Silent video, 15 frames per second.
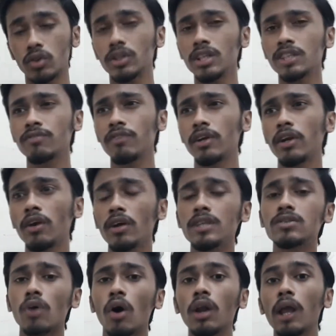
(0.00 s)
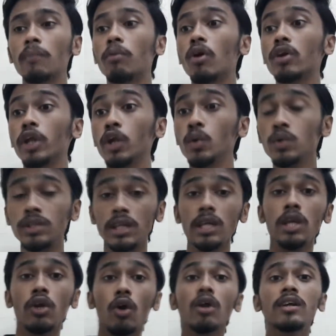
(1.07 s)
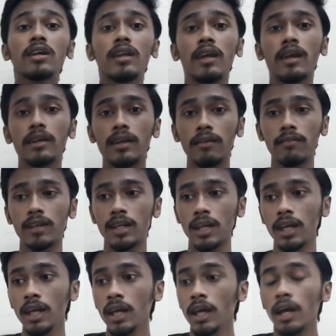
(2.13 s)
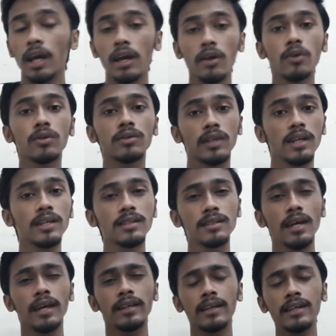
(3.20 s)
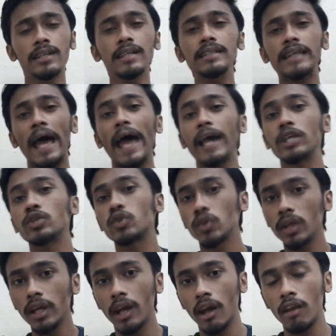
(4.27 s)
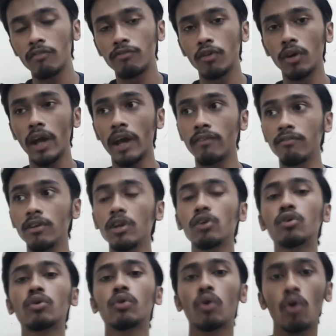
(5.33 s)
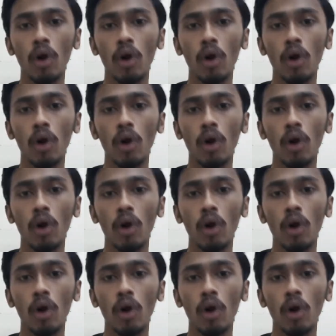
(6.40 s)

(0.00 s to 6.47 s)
this video is all about using your creativity into things that is actually helpful and will grow